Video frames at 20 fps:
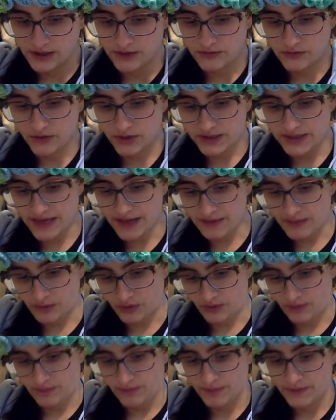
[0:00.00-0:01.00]
For
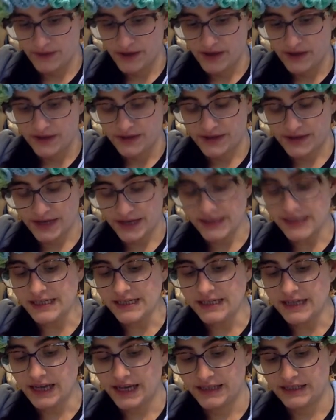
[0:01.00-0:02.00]
example, the
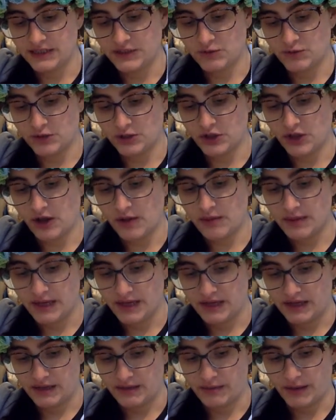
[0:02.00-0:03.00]
nineteen nineties were
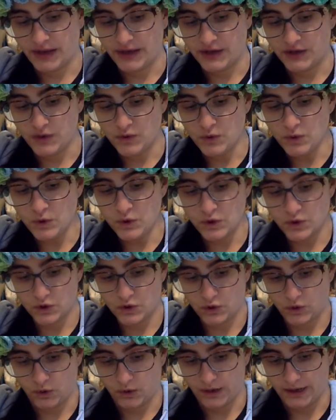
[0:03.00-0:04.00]
dominated by news
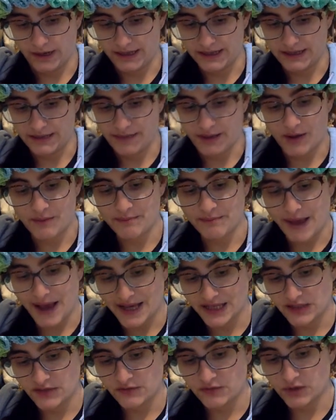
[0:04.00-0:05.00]
stories about
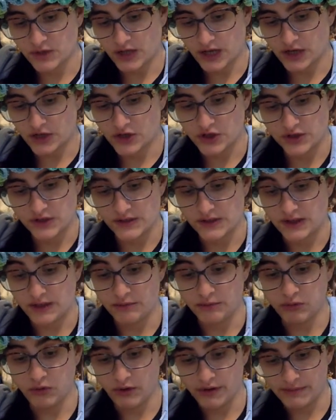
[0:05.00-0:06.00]
massive reductions in
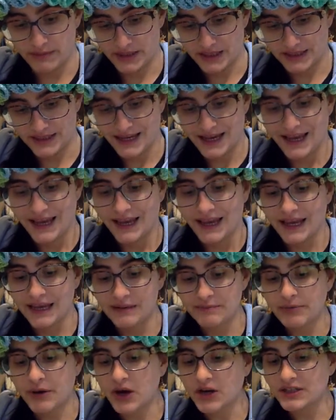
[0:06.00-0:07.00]
employment
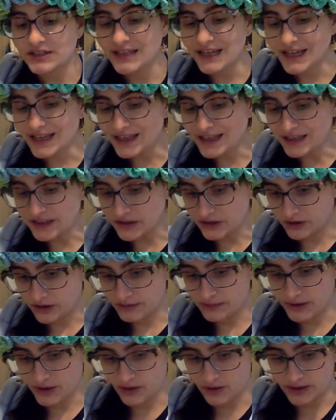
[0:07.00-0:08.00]
in particular
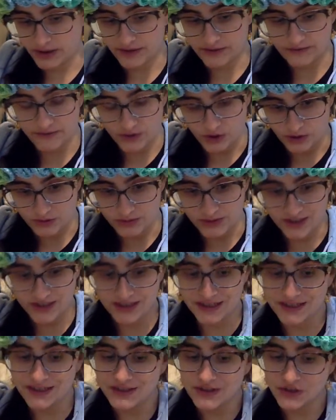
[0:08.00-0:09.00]
American firms
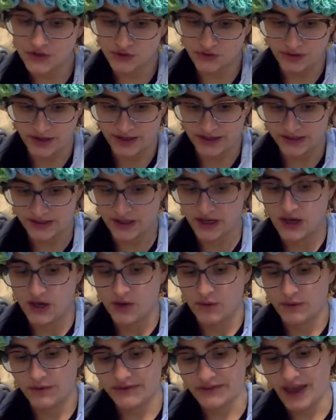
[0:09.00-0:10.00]
and industries,
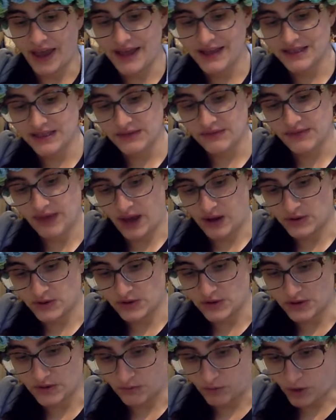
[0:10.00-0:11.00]
with tens of
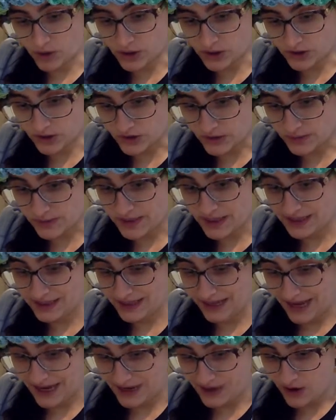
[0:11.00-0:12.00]
thousands of workers being
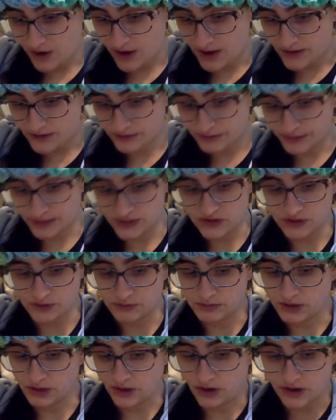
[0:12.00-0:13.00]
laid off by
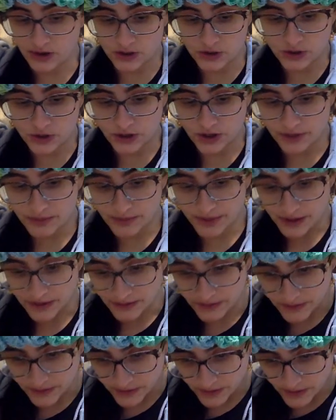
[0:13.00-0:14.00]
some large company,
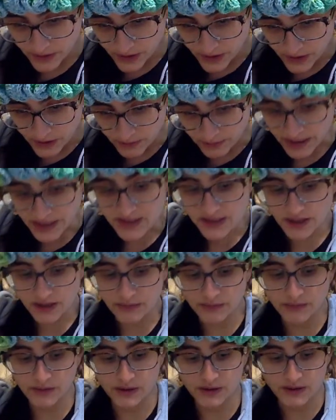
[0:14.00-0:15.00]
by
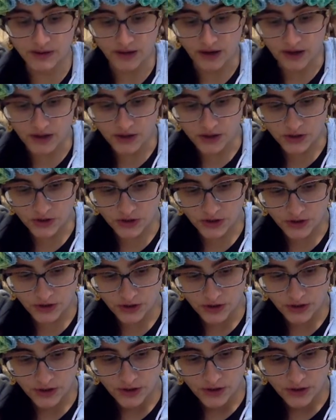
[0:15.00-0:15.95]
some large